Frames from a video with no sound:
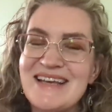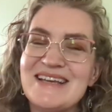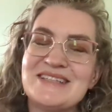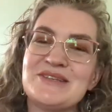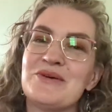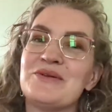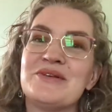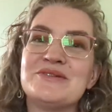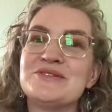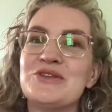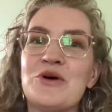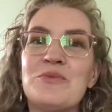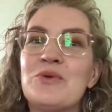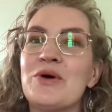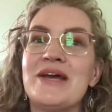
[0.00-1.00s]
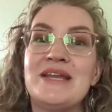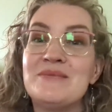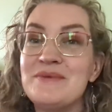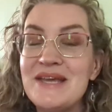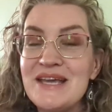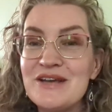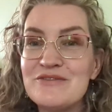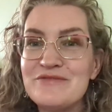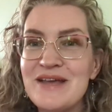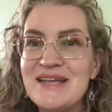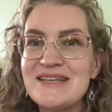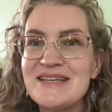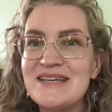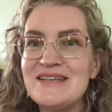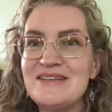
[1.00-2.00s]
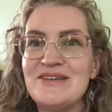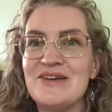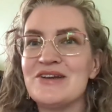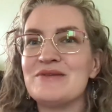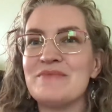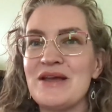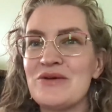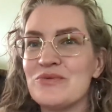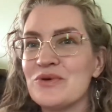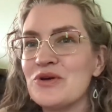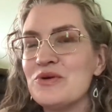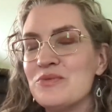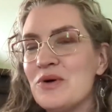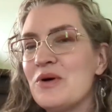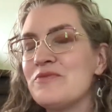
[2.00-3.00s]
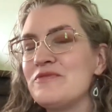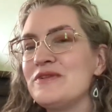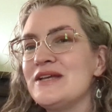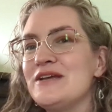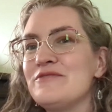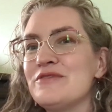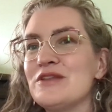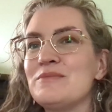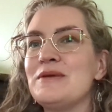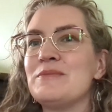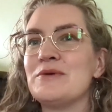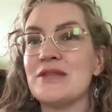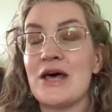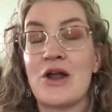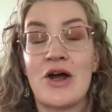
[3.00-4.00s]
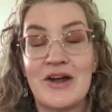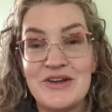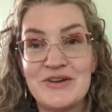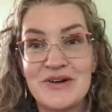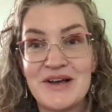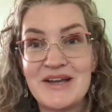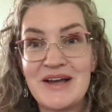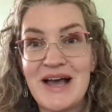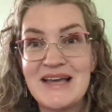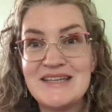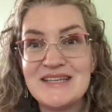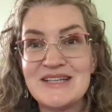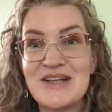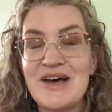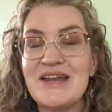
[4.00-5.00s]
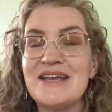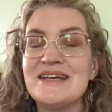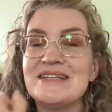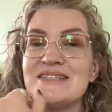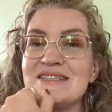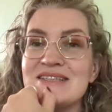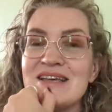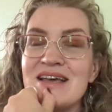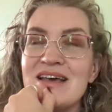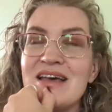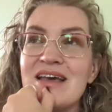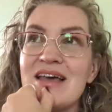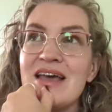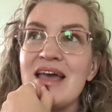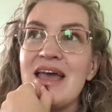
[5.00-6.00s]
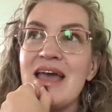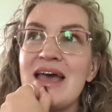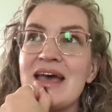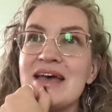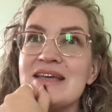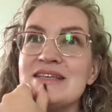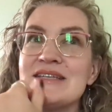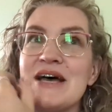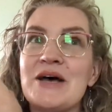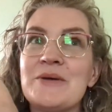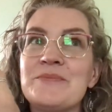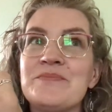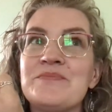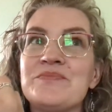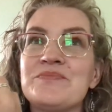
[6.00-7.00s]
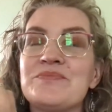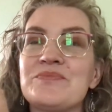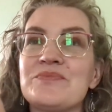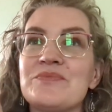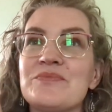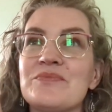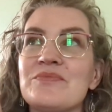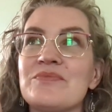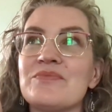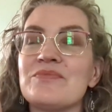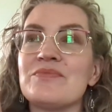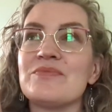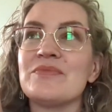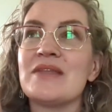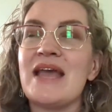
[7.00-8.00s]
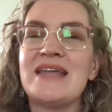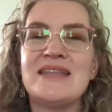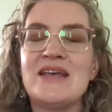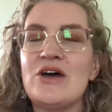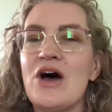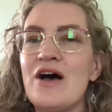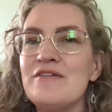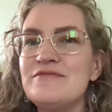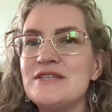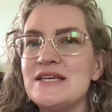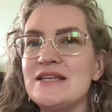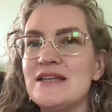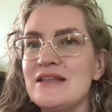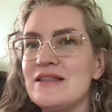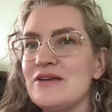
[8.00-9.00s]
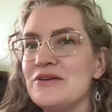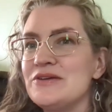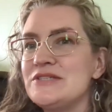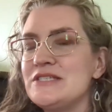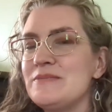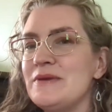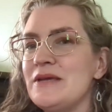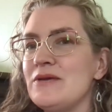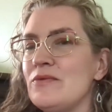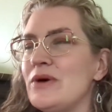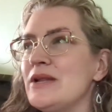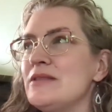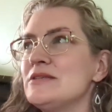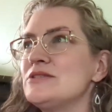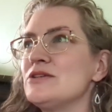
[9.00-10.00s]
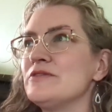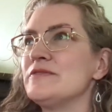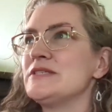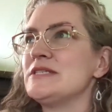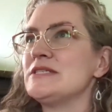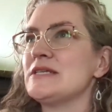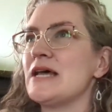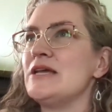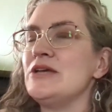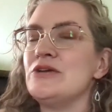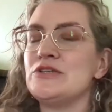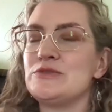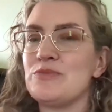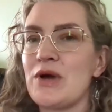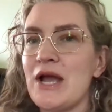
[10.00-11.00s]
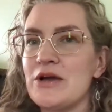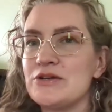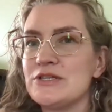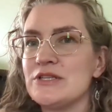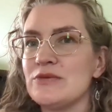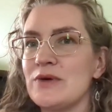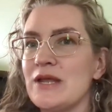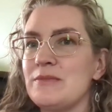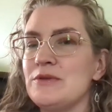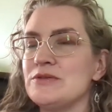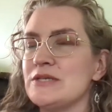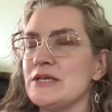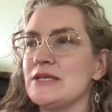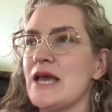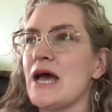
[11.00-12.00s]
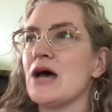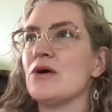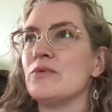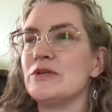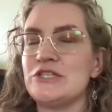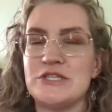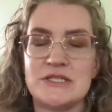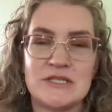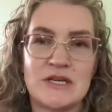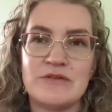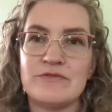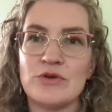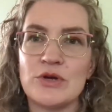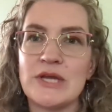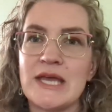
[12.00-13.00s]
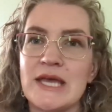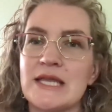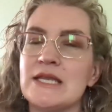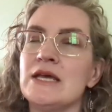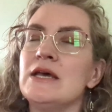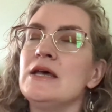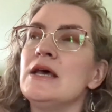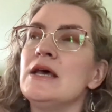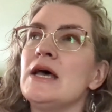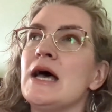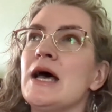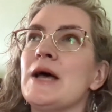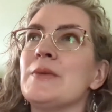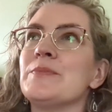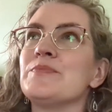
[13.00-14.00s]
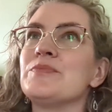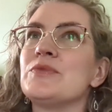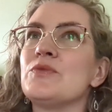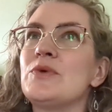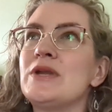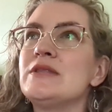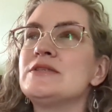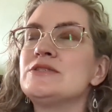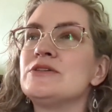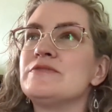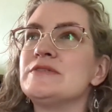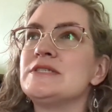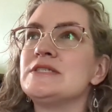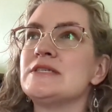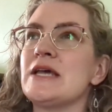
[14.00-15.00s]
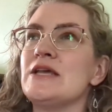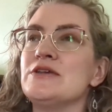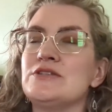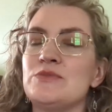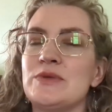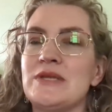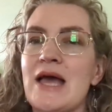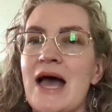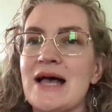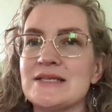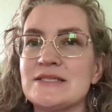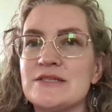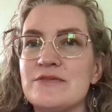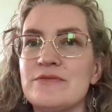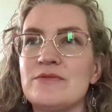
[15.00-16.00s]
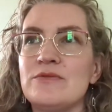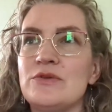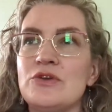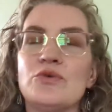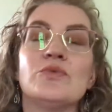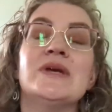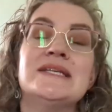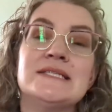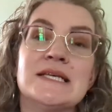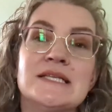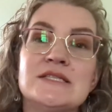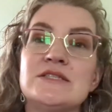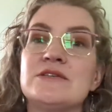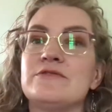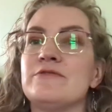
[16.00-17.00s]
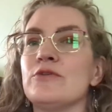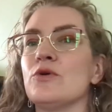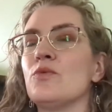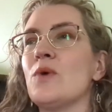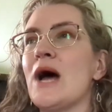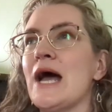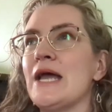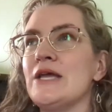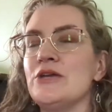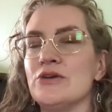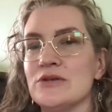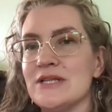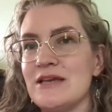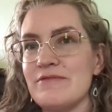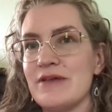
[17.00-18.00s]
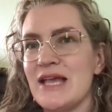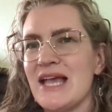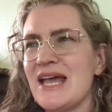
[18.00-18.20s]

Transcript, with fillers: So there's no point in being offended. You're going to make room, hopefully, for the people that are your ideal audience. And um, and then often there used to be one of the services I used prior to the one I'm using now, which is ConvertKit. Um, the, one of the services I used would ask your reasons for why you're leaving.